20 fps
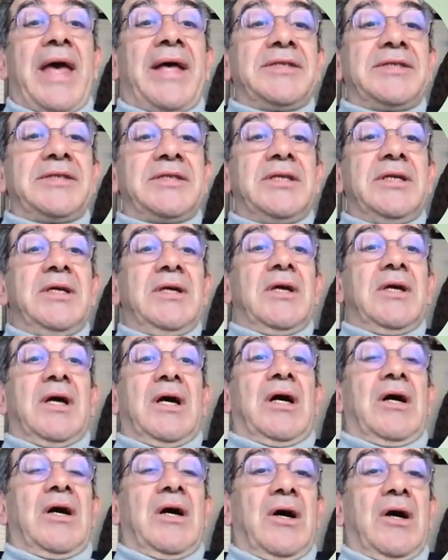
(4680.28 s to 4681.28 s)
gas,
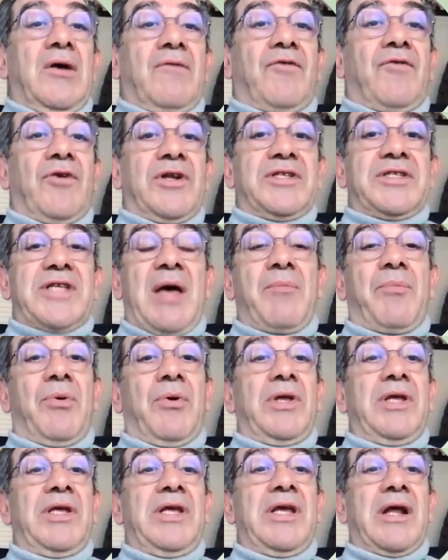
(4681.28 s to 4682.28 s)
for
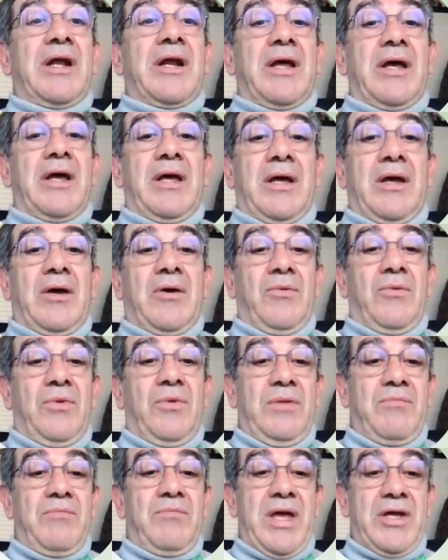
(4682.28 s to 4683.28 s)
example, here
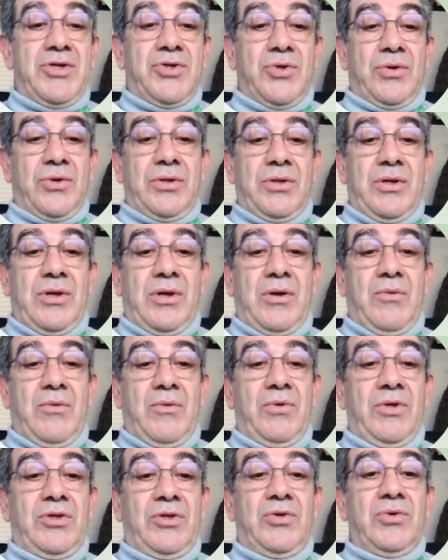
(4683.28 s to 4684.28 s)
we
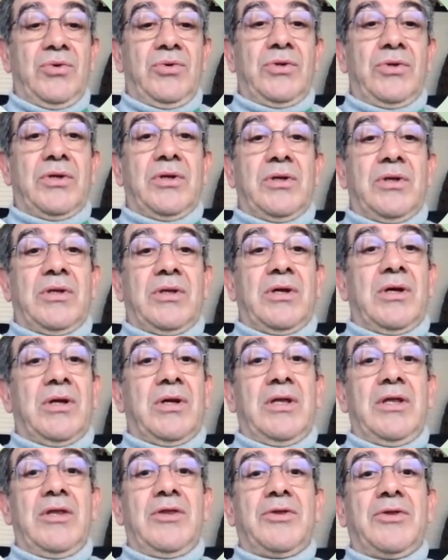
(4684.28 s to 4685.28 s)
tune
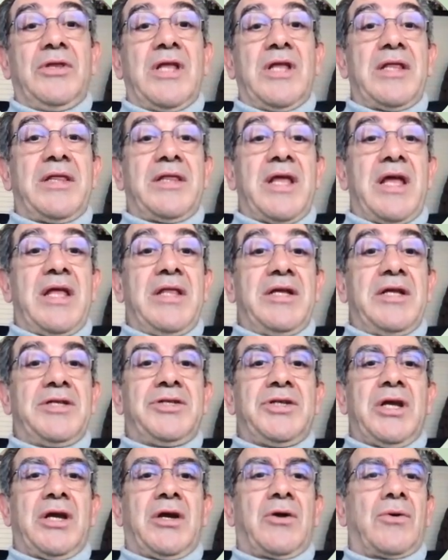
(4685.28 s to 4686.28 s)
the incident
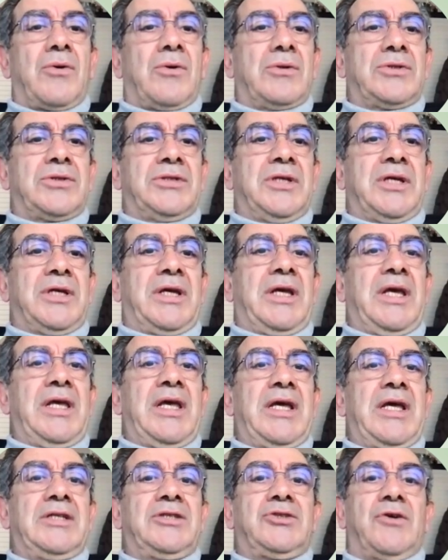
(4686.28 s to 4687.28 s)
energy across the
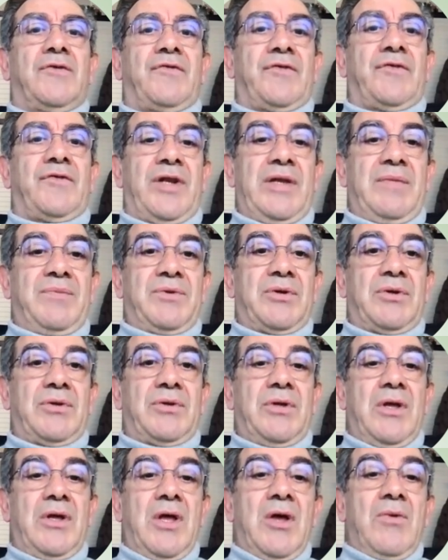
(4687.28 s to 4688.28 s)
K edge of
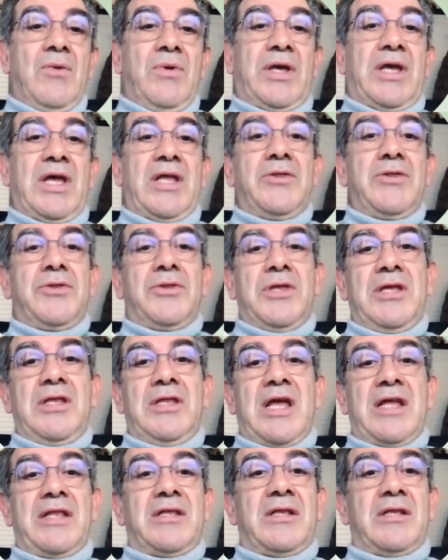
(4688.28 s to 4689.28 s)
krypton, we can
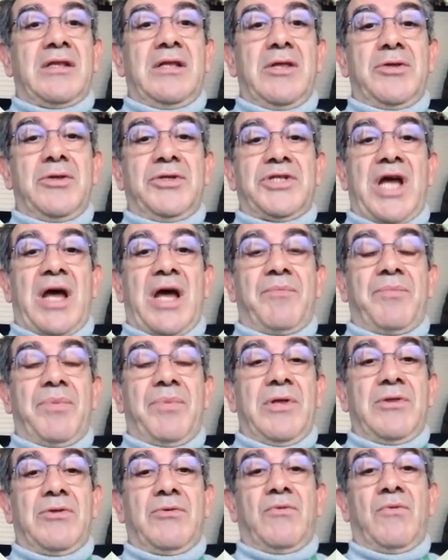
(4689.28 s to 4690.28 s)
see that this jump
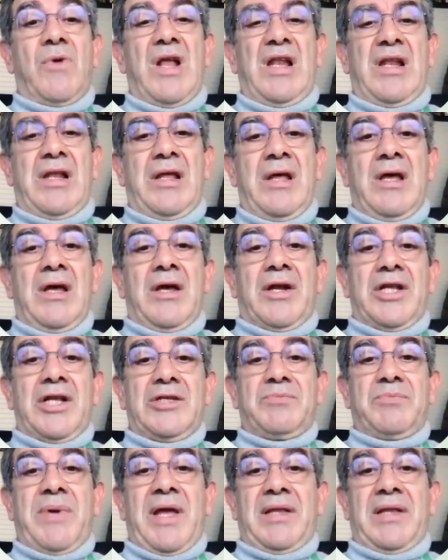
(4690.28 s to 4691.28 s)
is well
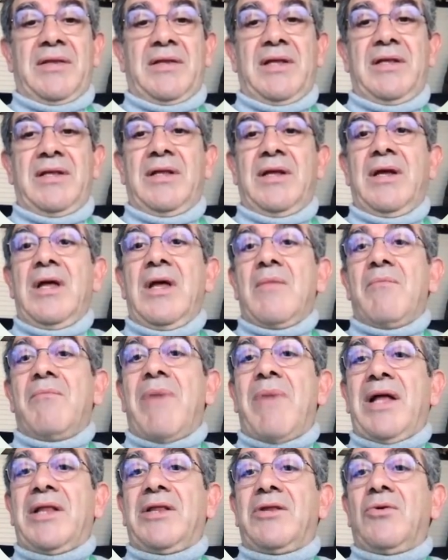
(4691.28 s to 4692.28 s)
respected.
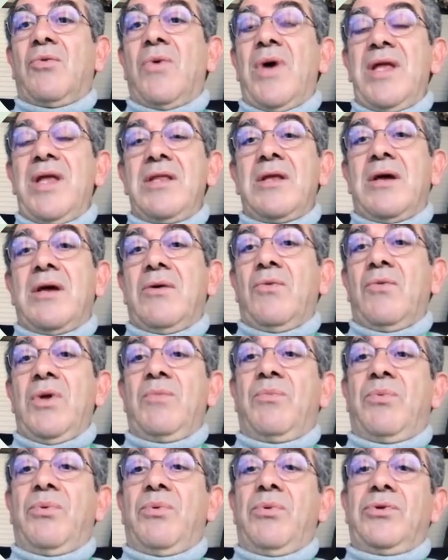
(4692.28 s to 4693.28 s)
But when
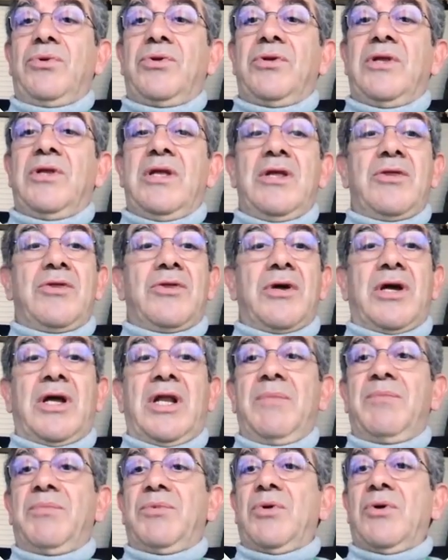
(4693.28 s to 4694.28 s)
we put this
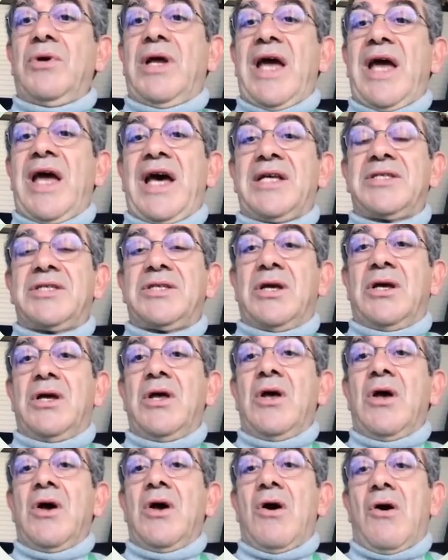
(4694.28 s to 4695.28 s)
krypton gas
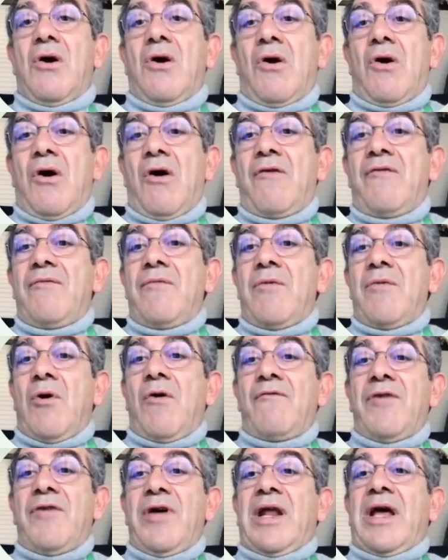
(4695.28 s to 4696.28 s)

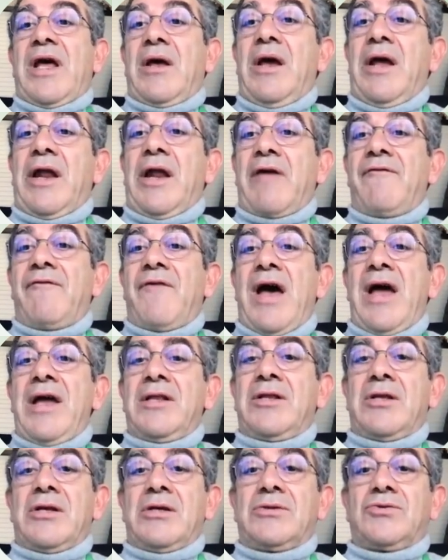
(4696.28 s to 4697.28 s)
over a
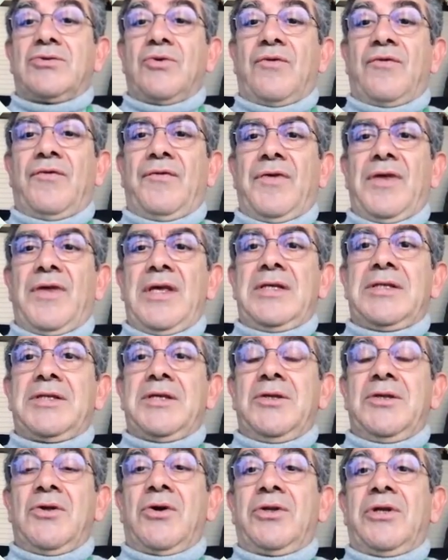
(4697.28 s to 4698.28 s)
graphite
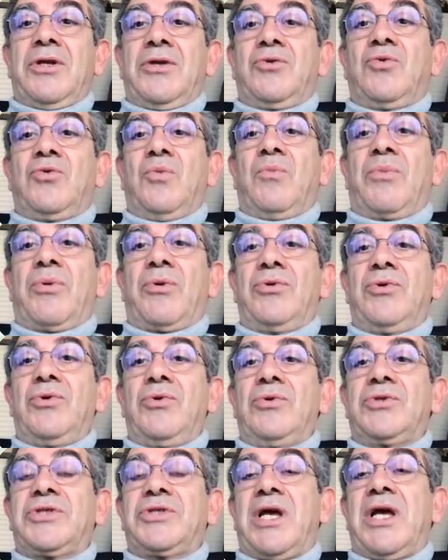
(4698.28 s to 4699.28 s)
surface in order to
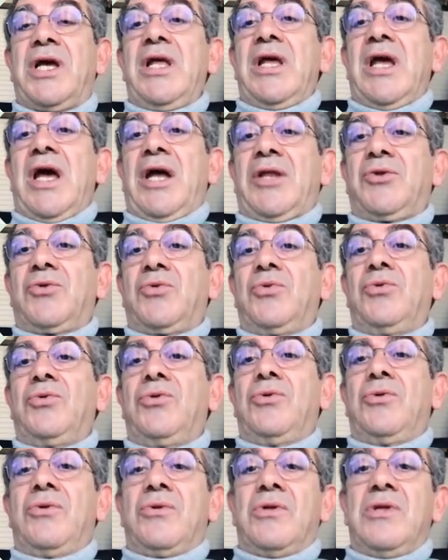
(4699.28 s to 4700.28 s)
produce a
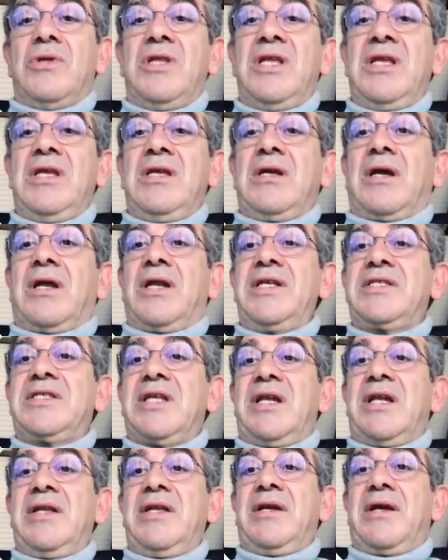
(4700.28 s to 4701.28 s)
2D
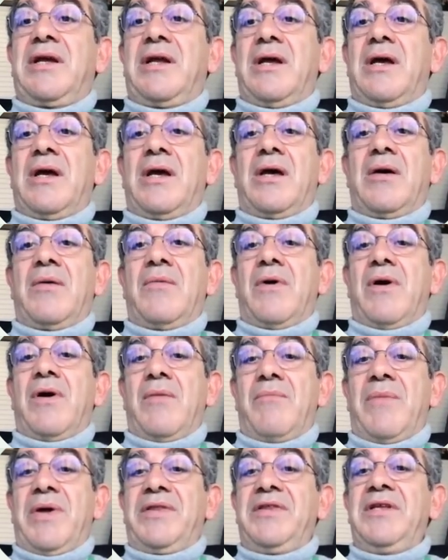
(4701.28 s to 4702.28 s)
crystalline
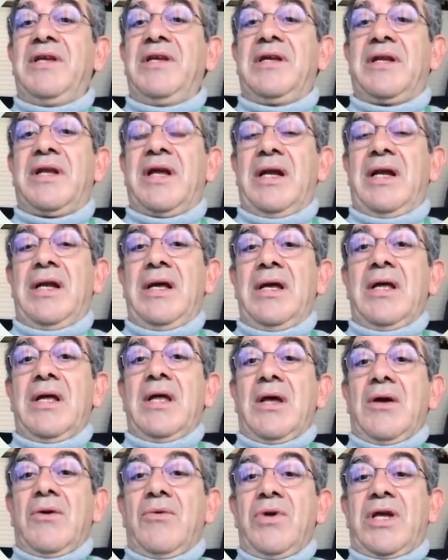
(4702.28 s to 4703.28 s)
material,
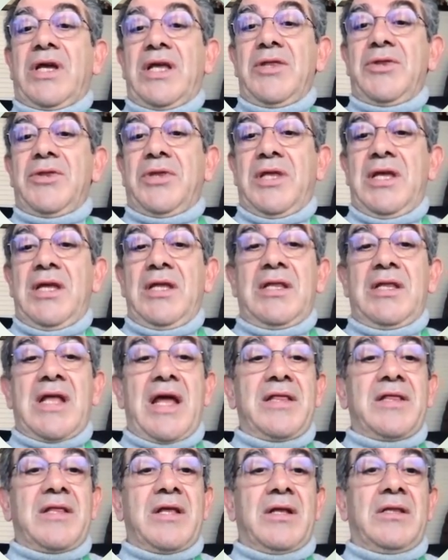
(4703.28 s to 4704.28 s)
we can see
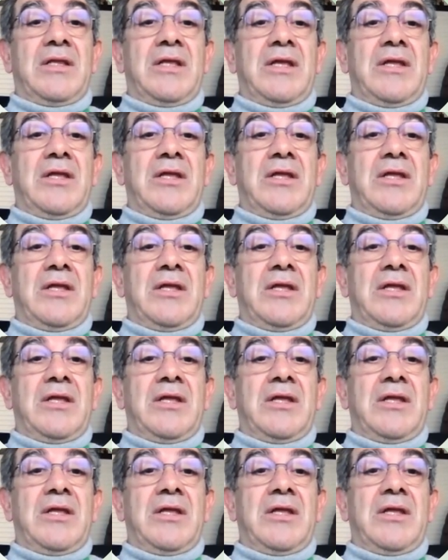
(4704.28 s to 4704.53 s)
that